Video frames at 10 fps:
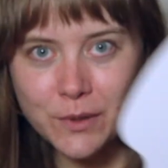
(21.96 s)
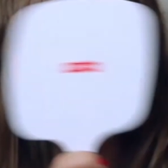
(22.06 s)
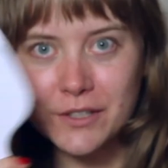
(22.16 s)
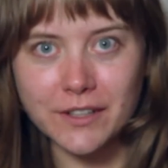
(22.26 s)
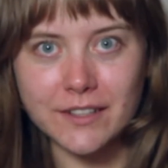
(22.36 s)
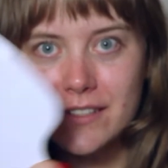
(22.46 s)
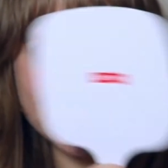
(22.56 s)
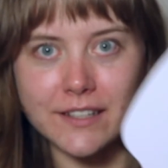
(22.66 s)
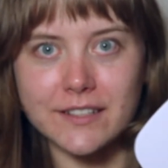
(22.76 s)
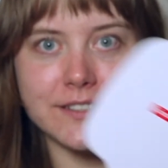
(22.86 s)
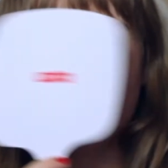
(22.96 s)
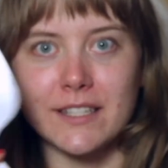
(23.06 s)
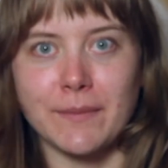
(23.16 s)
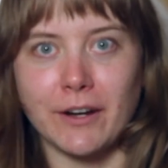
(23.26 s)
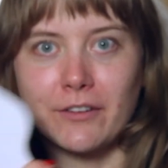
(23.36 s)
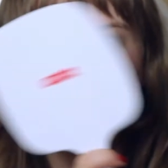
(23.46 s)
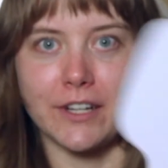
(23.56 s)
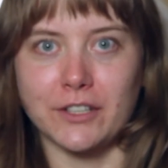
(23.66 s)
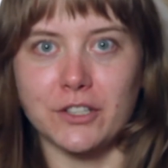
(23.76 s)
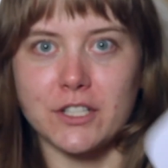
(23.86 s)
weird doing this because I can see my
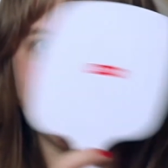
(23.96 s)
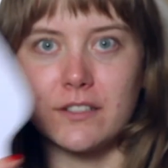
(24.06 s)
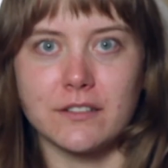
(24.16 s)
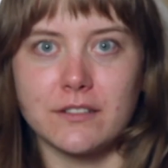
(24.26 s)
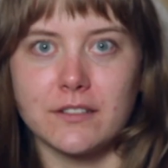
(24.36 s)
reflection